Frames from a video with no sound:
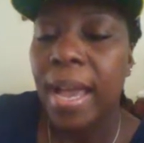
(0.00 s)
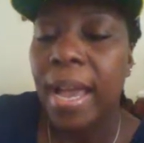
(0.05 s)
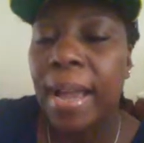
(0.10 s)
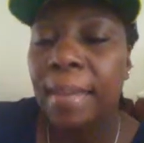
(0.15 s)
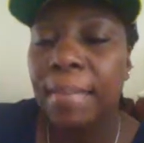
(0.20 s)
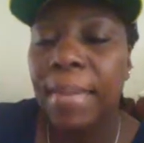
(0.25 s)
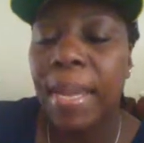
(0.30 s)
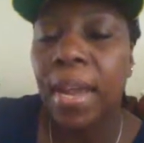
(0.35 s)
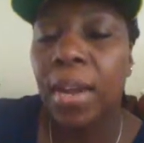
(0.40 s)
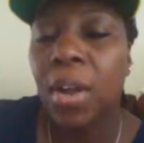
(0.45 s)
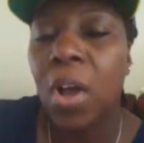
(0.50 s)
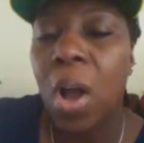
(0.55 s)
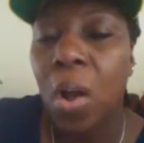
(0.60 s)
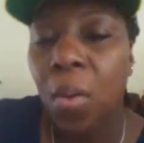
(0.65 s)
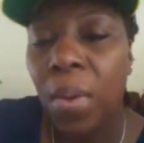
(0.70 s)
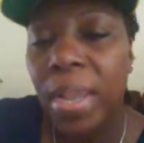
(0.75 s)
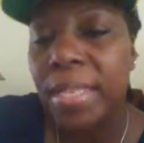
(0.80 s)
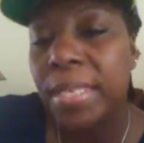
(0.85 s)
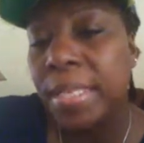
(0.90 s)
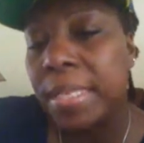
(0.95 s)
I'm not
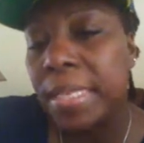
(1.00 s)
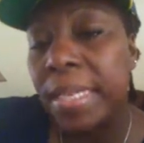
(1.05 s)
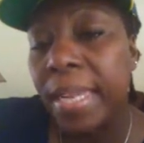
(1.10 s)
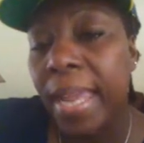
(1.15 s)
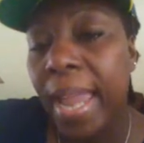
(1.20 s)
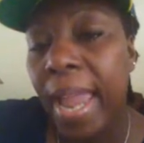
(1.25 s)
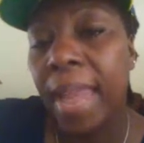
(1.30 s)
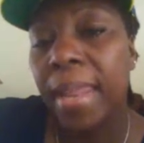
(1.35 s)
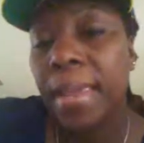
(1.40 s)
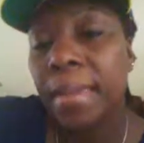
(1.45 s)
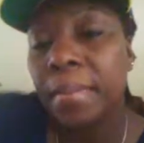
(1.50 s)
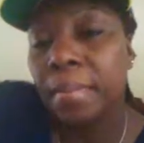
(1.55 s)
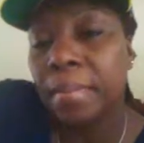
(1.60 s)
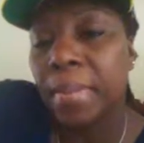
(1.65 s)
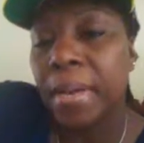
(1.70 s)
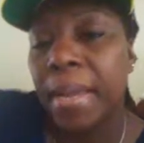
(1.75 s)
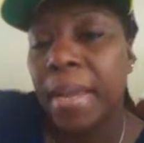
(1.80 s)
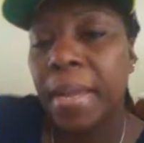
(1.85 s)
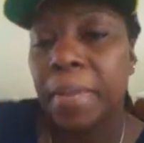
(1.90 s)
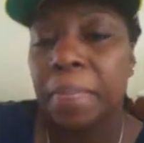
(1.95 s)
always good at
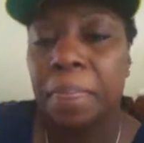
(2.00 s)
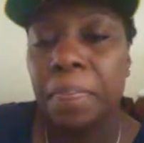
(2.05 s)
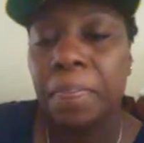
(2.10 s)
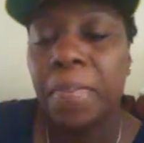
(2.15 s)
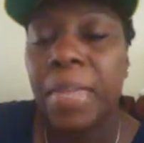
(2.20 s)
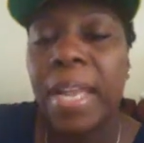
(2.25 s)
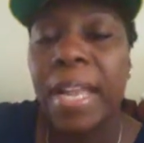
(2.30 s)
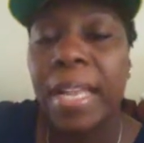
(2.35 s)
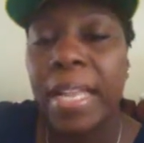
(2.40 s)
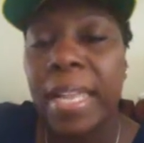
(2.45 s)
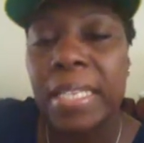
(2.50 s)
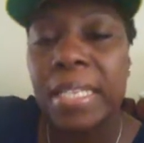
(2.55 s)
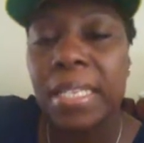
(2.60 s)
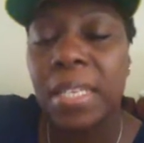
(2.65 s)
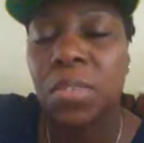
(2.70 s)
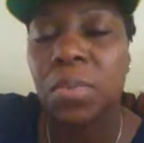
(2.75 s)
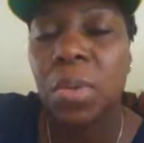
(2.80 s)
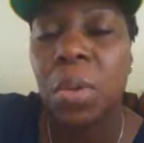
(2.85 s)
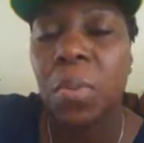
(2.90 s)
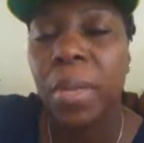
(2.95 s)
it, but I guess
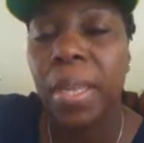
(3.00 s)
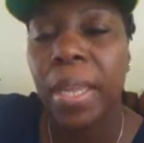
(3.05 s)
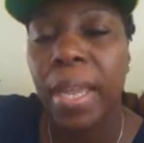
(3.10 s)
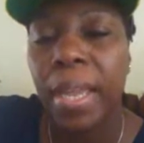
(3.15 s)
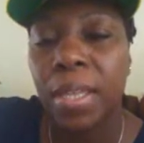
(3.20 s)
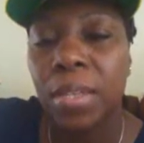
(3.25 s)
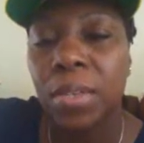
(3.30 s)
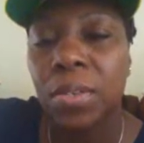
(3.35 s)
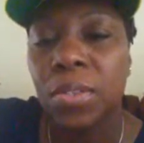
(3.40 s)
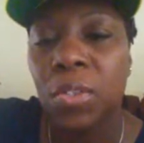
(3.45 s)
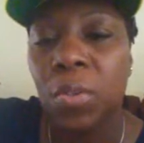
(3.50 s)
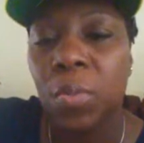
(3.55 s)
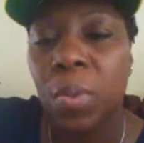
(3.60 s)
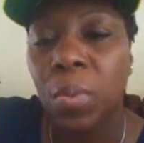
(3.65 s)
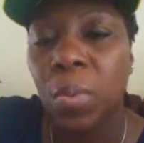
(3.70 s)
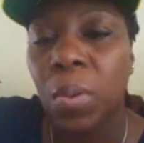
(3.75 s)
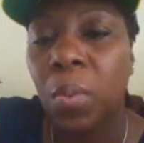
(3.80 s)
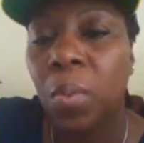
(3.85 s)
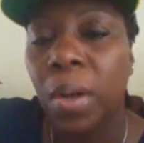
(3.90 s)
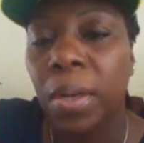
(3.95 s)
that's why we got YouTube
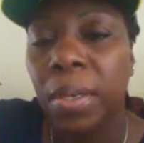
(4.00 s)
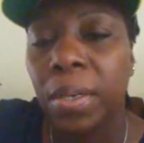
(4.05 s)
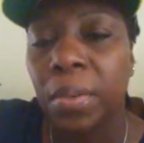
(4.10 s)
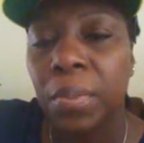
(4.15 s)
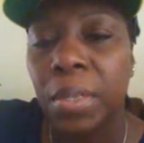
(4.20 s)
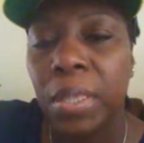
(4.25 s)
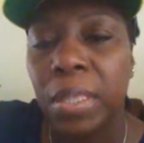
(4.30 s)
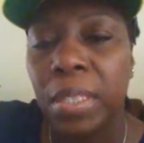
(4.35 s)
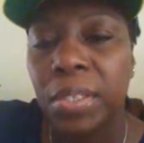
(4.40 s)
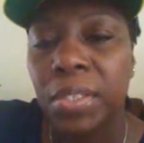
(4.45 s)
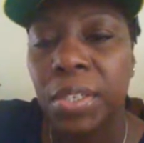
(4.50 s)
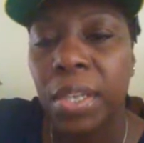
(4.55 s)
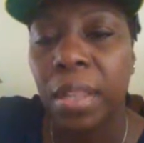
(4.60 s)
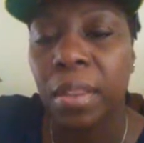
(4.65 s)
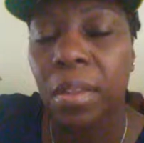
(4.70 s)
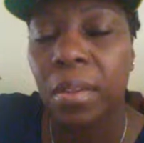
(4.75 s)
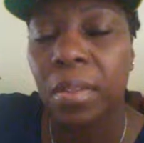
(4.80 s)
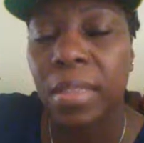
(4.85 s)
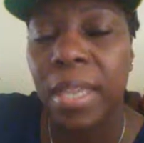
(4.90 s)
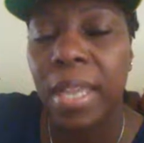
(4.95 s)
and we're working with each
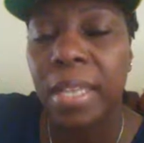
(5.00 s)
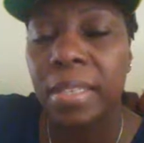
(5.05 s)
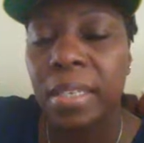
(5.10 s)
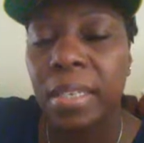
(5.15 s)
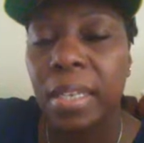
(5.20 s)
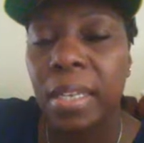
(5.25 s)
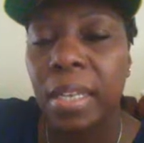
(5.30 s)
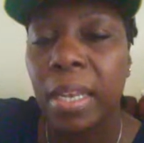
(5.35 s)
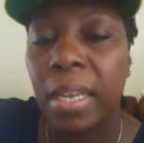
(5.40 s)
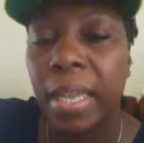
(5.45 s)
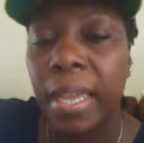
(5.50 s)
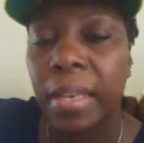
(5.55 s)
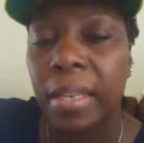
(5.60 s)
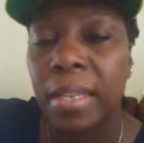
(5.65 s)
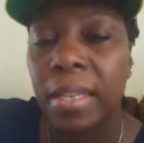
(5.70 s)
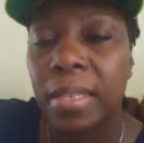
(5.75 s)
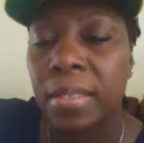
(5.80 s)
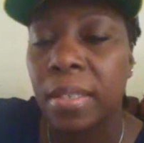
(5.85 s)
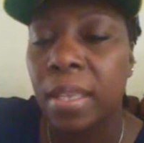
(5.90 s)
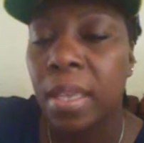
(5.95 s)
other. Thanks again,
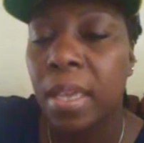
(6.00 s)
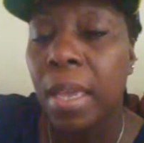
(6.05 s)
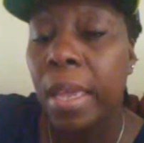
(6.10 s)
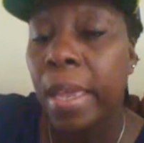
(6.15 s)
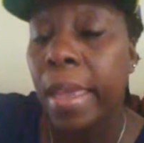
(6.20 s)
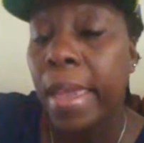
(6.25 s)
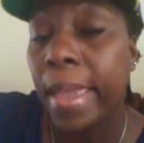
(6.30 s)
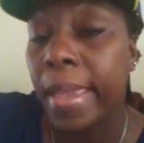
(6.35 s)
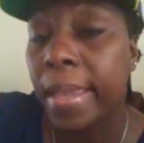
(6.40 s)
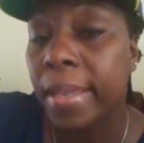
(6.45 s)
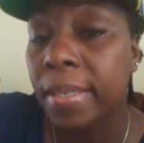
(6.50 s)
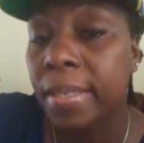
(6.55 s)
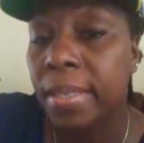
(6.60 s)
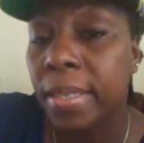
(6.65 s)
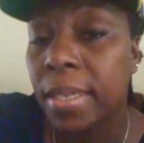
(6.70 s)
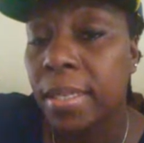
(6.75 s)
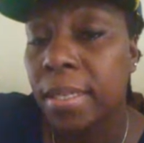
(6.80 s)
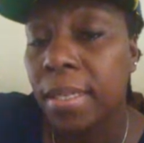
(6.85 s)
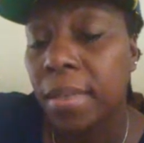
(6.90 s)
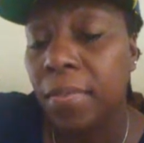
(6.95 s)
ladies and
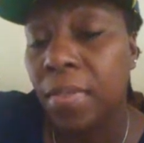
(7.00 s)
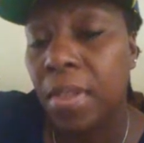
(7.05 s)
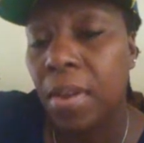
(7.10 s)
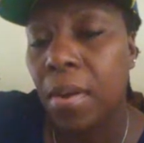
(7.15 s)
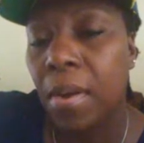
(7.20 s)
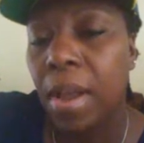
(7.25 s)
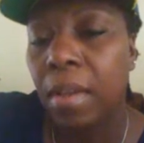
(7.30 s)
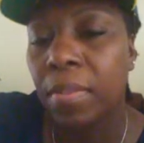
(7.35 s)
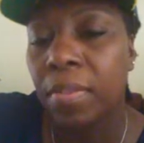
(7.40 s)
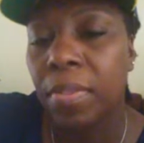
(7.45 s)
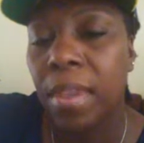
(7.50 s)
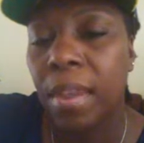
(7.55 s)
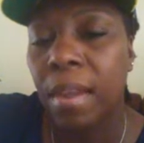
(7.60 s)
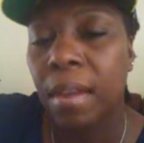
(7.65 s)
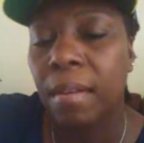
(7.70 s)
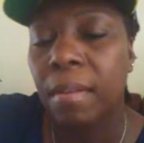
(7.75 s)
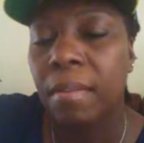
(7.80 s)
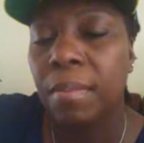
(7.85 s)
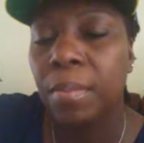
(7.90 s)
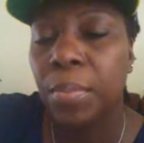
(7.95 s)
gents, if they're out
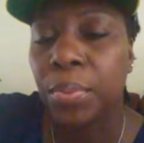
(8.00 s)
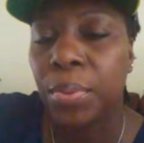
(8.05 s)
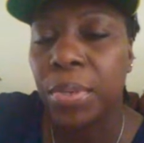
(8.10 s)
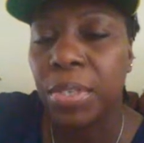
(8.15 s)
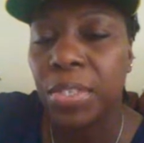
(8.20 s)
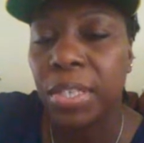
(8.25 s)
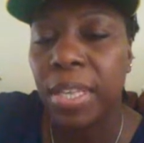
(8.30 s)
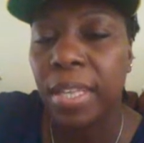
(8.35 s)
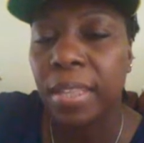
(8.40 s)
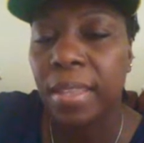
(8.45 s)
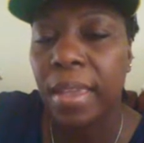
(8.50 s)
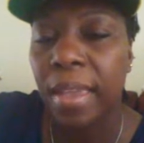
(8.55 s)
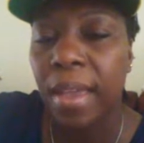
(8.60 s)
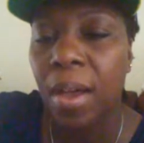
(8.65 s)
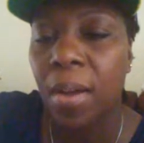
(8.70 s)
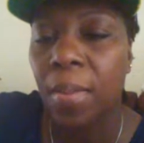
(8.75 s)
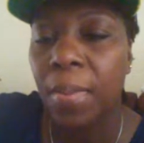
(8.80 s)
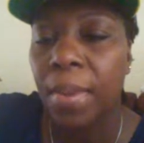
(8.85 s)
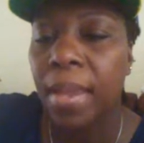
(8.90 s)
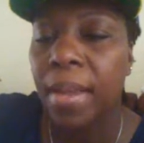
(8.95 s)
there. Appreciate the
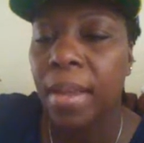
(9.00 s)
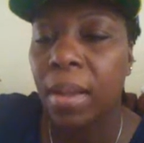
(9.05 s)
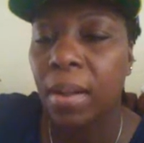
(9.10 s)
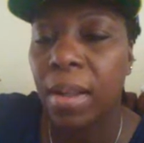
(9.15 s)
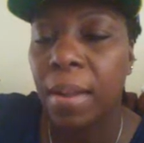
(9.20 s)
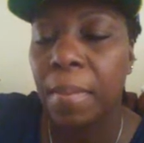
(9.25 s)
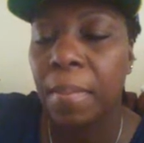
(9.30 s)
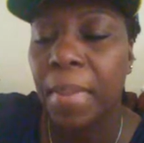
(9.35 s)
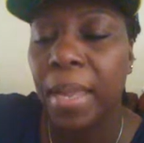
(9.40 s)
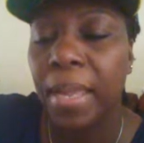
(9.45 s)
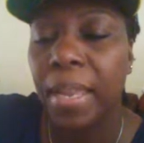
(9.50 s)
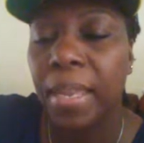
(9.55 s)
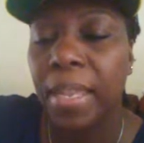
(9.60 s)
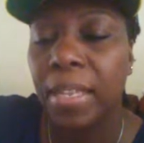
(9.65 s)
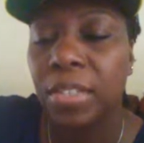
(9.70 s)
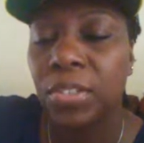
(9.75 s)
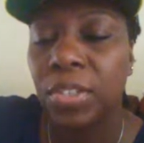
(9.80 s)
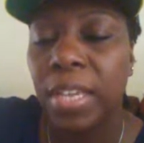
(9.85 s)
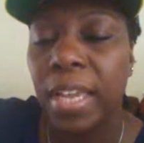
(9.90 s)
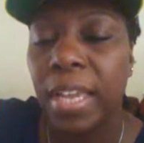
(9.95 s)
help, and I'll come back and
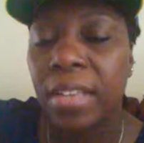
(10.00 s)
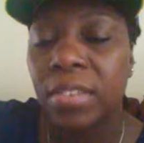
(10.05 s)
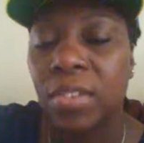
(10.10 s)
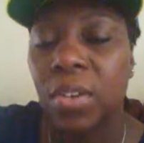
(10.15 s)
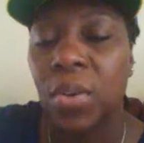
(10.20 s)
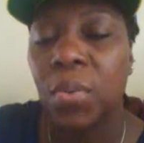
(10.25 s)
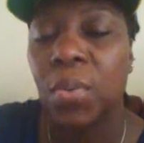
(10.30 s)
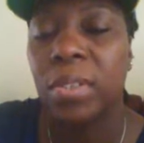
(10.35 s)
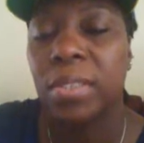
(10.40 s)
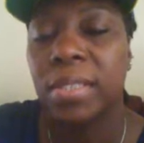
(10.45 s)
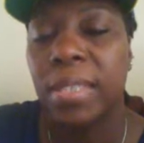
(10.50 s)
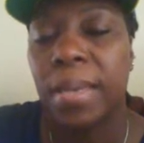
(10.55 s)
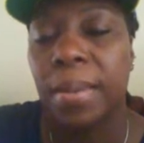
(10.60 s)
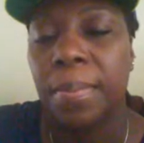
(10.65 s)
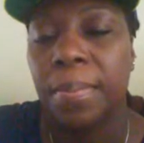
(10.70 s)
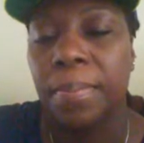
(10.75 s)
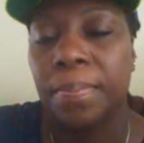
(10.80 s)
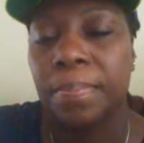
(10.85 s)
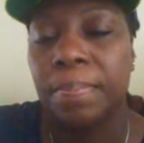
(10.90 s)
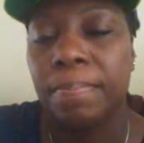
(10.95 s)
let you guys know what's up.